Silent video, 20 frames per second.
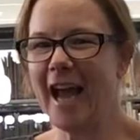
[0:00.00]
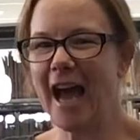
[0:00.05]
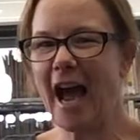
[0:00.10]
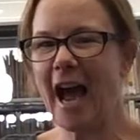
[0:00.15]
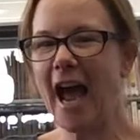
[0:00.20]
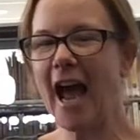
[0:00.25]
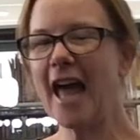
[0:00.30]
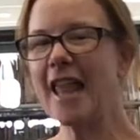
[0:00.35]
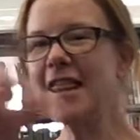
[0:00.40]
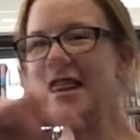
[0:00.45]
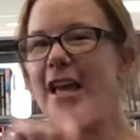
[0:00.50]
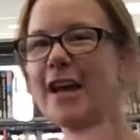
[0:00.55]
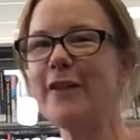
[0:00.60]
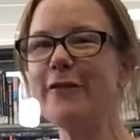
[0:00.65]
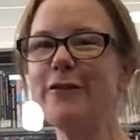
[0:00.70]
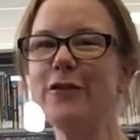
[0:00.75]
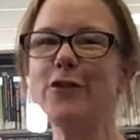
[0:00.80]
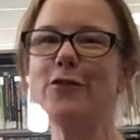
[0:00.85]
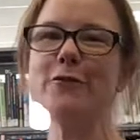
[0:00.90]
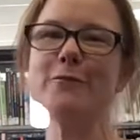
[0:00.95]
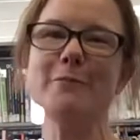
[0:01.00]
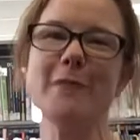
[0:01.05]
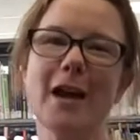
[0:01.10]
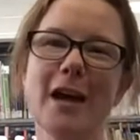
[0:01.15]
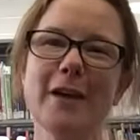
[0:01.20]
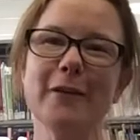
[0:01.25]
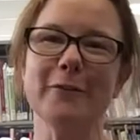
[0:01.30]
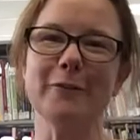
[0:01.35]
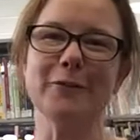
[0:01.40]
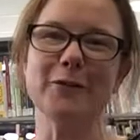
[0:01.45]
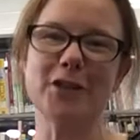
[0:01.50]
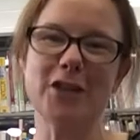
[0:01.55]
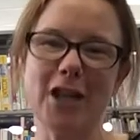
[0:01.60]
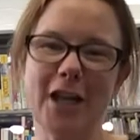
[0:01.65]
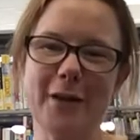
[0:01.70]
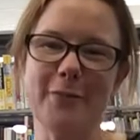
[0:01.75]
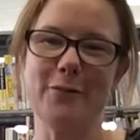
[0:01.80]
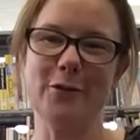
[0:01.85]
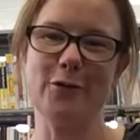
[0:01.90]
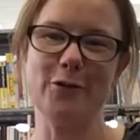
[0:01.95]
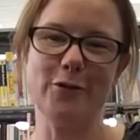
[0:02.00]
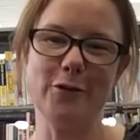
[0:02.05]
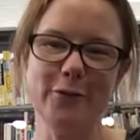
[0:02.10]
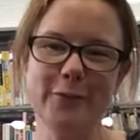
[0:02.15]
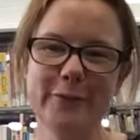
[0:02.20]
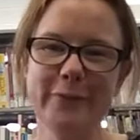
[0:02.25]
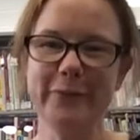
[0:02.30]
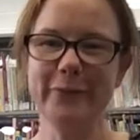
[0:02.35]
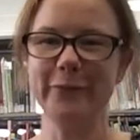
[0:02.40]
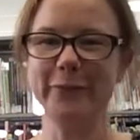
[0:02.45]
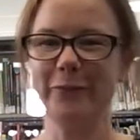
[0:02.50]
I love you, Mum, chicka boom.